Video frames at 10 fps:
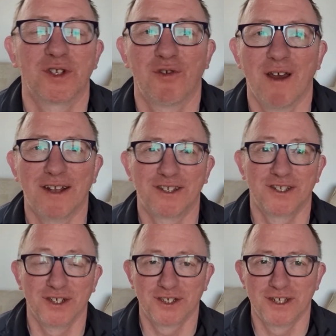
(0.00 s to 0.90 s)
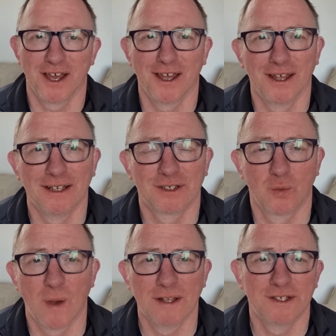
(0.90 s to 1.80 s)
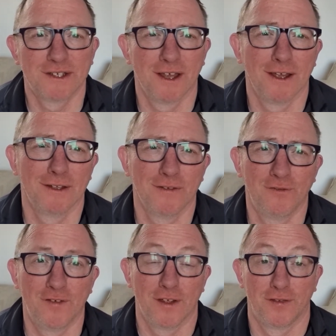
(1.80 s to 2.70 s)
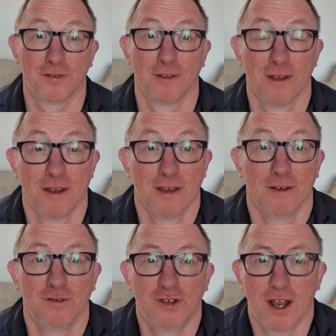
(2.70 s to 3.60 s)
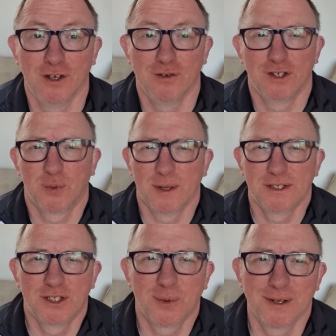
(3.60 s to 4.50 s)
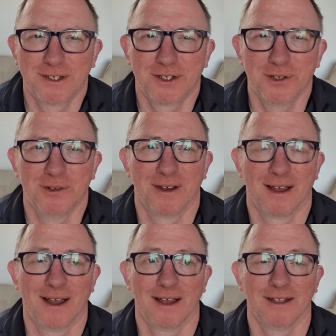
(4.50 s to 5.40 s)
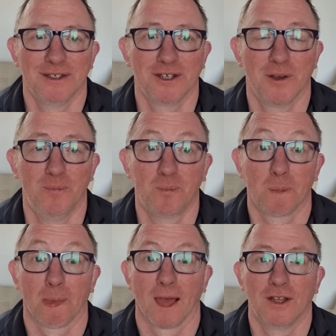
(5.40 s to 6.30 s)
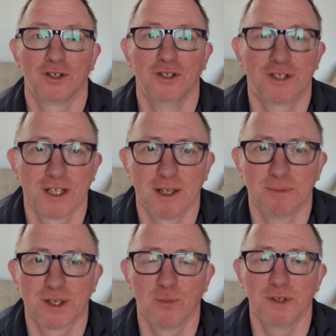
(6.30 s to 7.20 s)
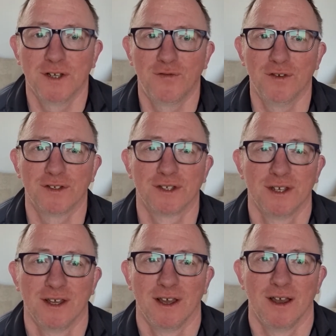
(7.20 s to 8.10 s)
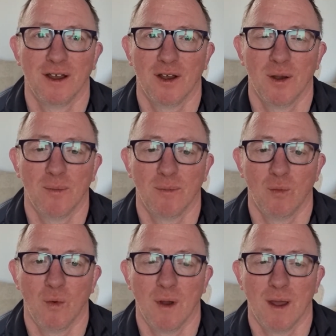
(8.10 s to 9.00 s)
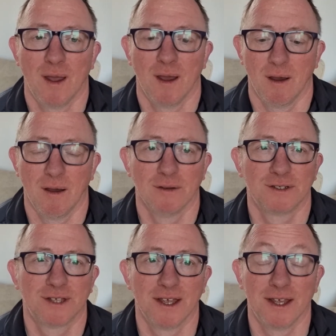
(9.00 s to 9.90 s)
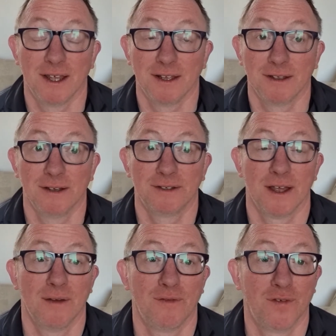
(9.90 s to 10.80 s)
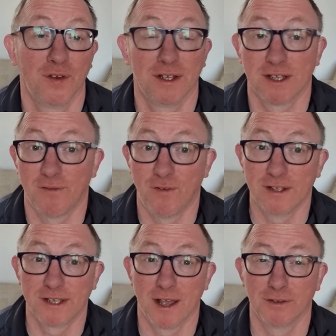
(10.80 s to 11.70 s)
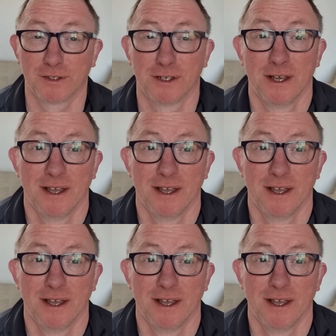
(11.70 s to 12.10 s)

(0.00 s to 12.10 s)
It's great to see you today. It's Wednesday, the 5th of January 2022. And um, as you can see, I'm somewhere different. Um, we are staying down for a few days at a friend's house.